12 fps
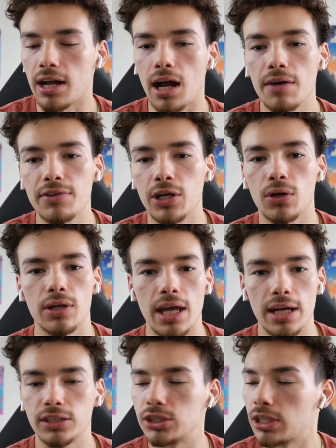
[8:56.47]
Javier
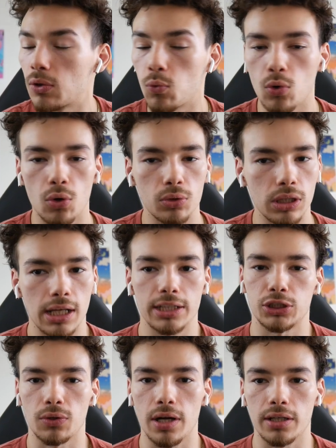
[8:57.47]
Hernandez is a world-class
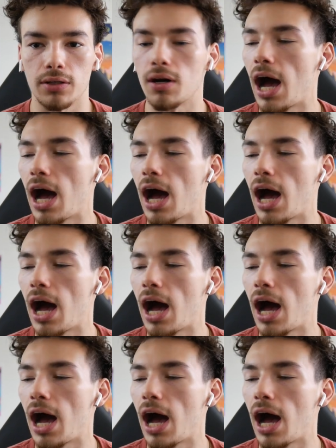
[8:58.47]
striker.